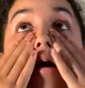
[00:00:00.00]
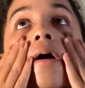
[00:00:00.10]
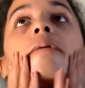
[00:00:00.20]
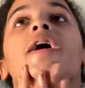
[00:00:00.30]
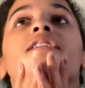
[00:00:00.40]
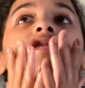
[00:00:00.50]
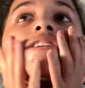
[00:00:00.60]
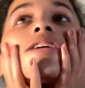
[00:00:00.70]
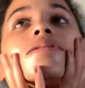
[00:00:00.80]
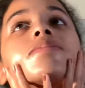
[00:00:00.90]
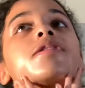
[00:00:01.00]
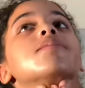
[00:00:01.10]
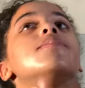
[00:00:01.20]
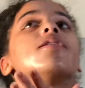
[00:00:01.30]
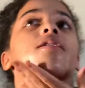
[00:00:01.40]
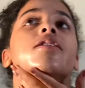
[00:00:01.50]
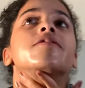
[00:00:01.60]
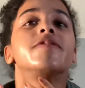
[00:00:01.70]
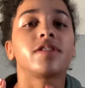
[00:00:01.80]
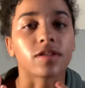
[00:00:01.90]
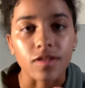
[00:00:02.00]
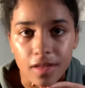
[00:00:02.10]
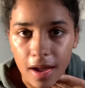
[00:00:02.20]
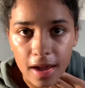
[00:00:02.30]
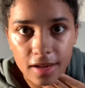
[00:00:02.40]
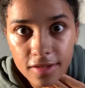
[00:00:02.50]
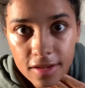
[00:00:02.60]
I'm actually gonna bring a mirror over here so that I can see